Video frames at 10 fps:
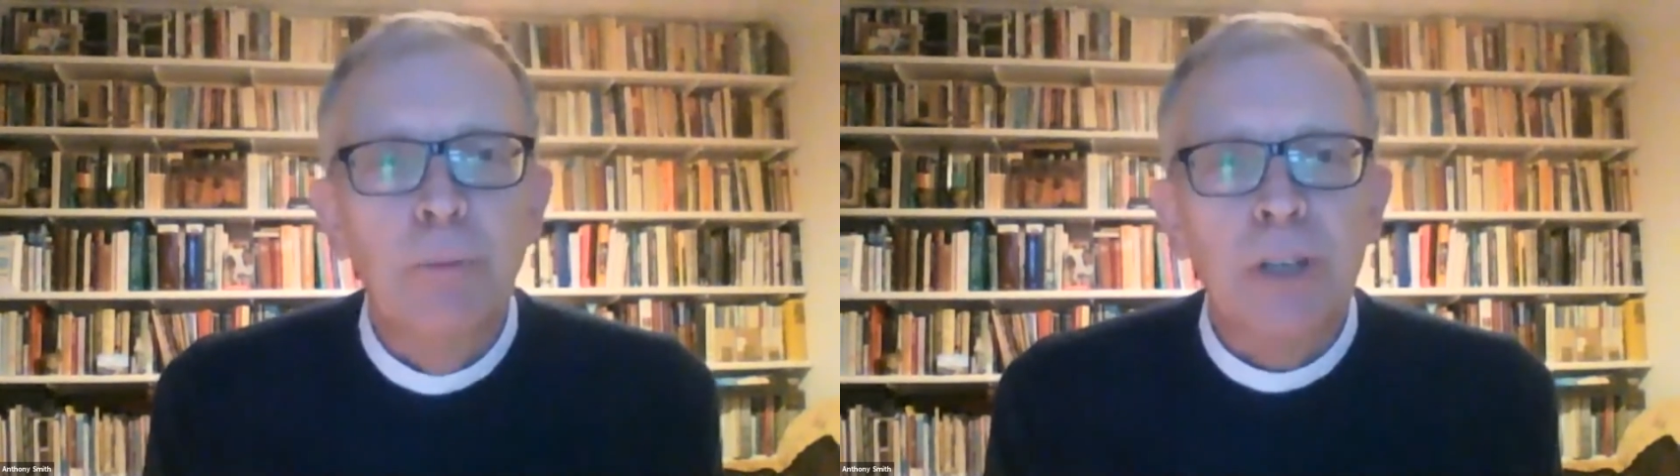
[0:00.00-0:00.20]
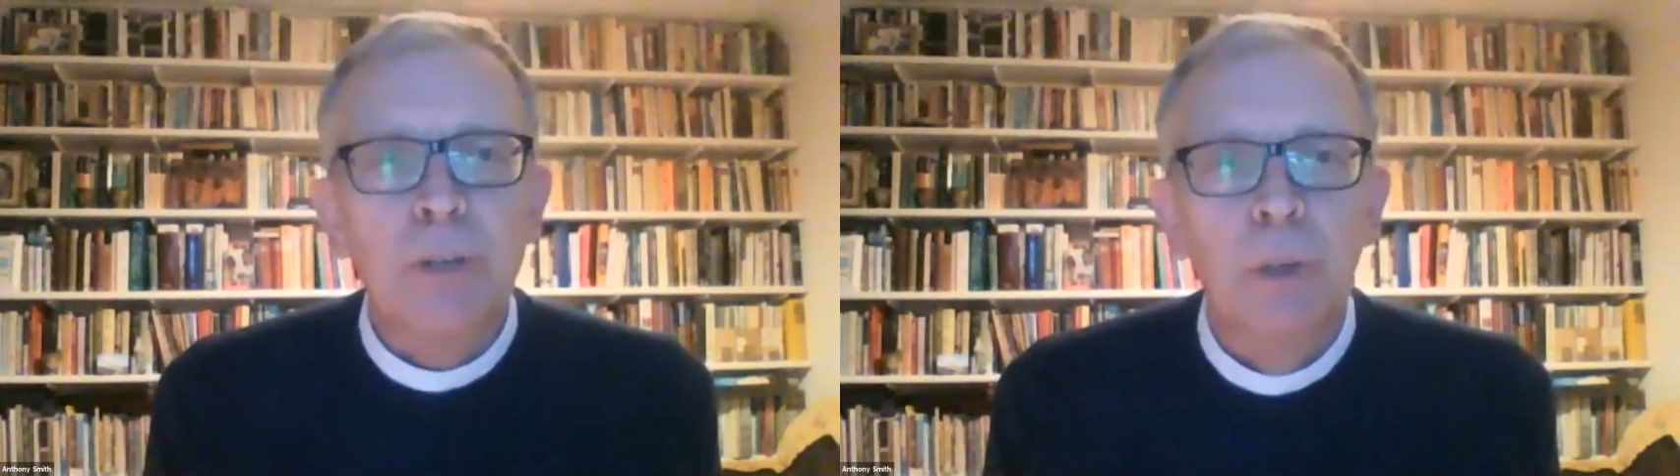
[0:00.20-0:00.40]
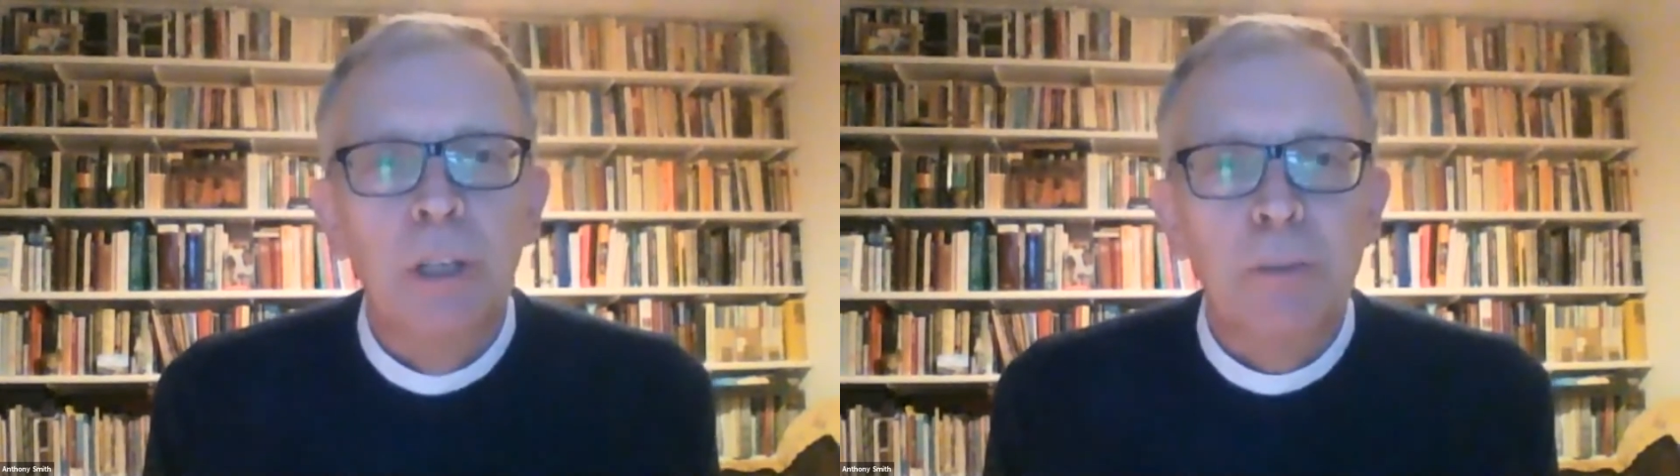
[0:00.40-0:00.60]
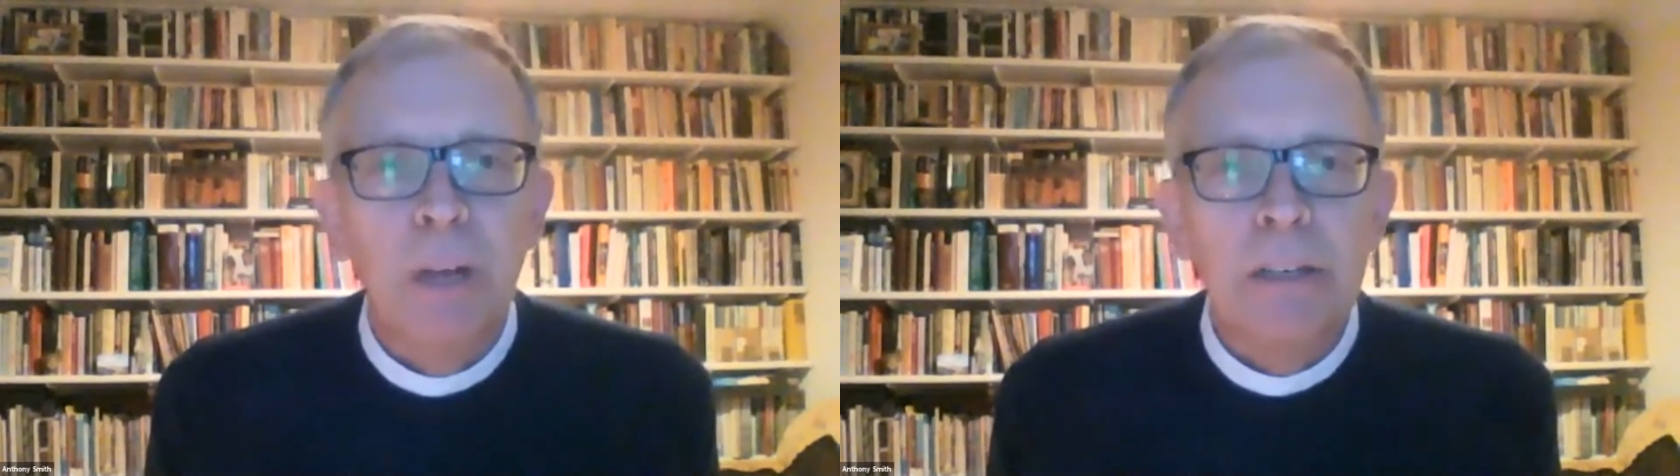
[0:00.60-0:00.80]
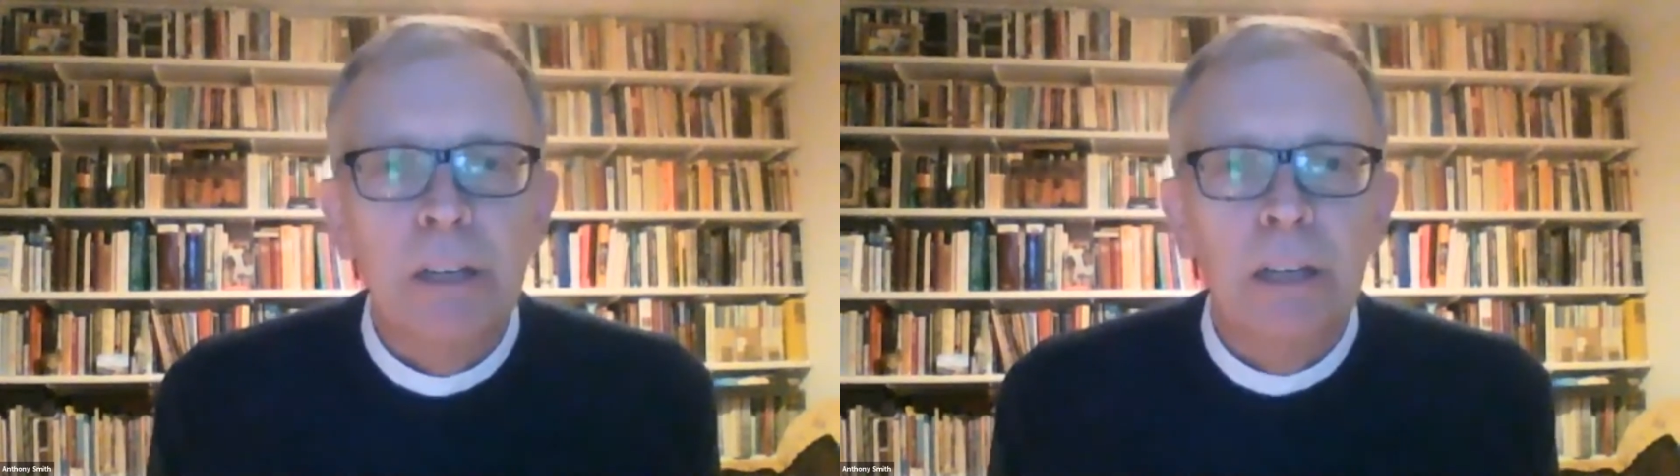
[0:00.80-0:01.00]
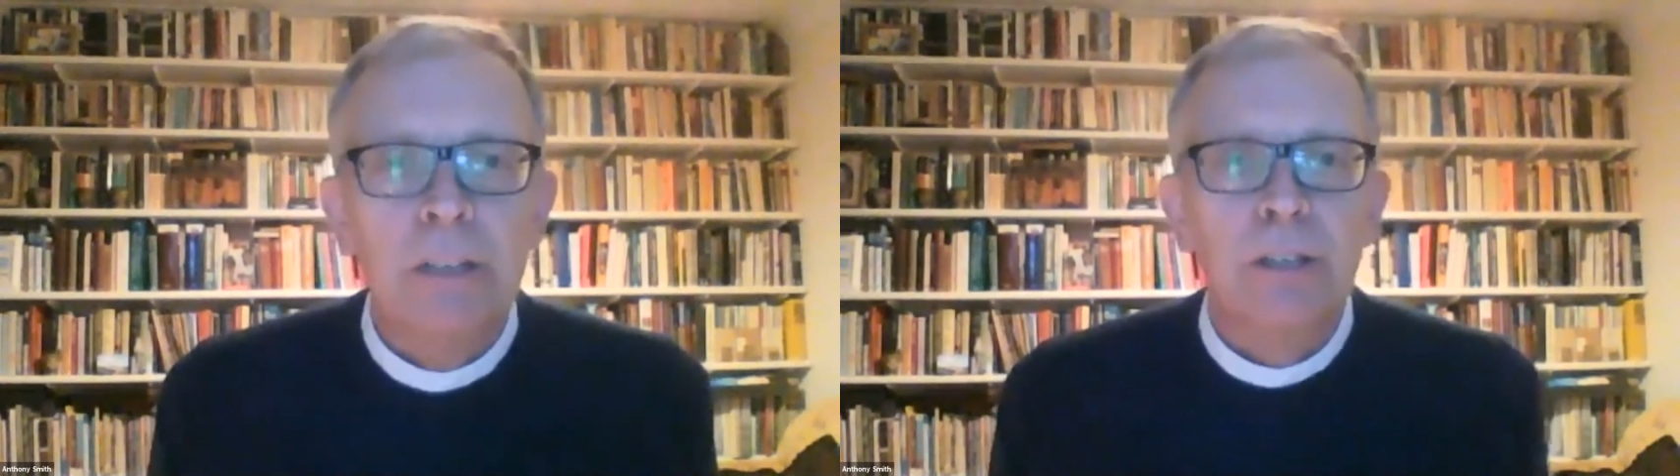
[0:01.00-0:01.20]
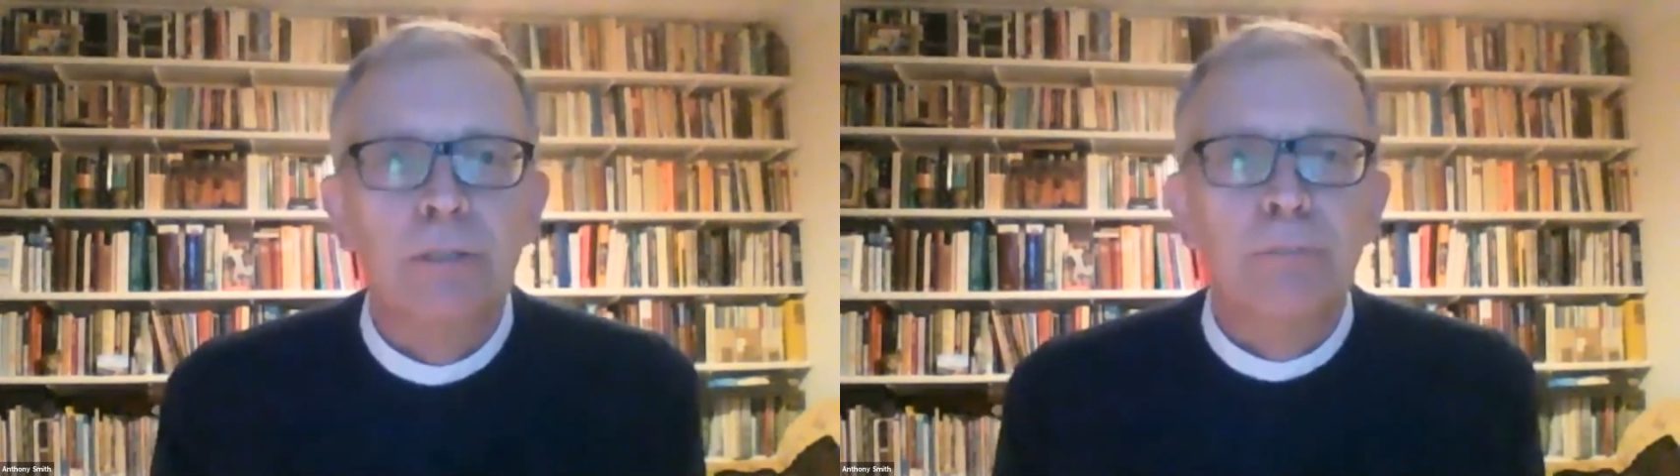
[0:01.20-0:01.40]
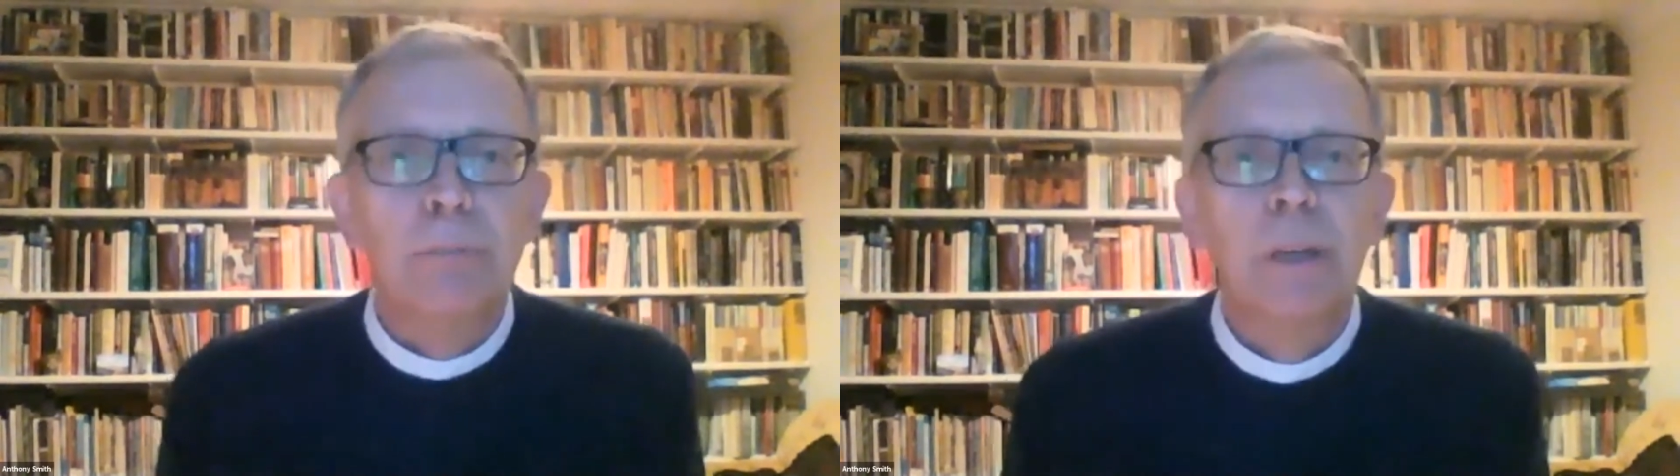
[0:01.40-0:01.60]
this word,
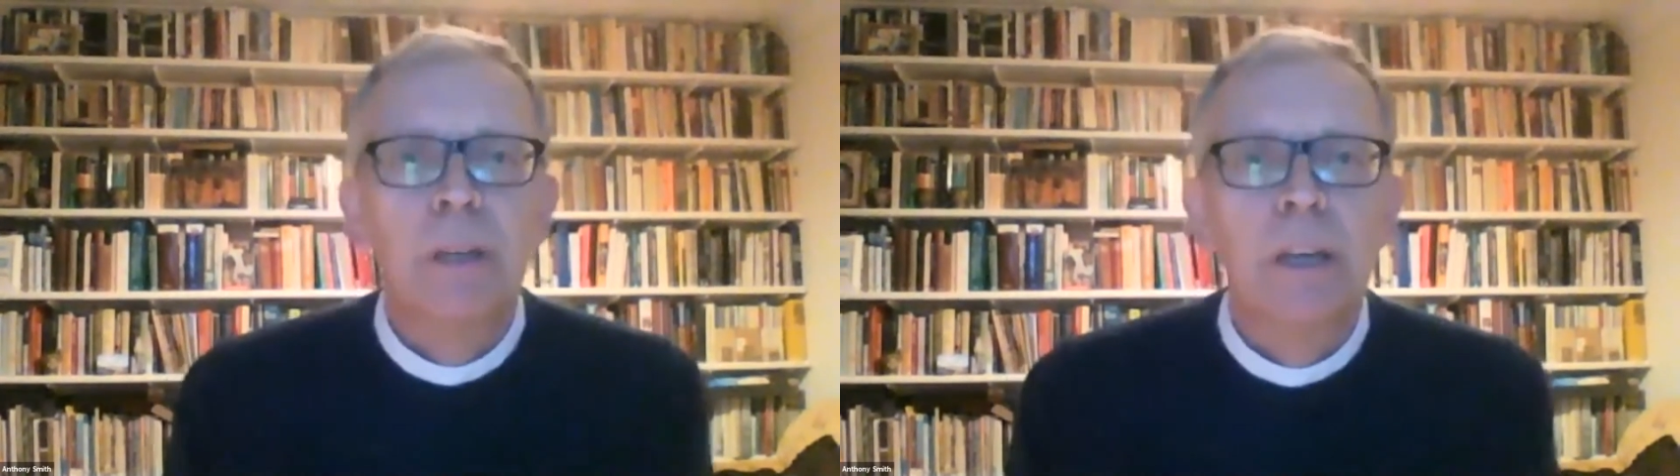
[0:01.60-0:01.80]
mandatum,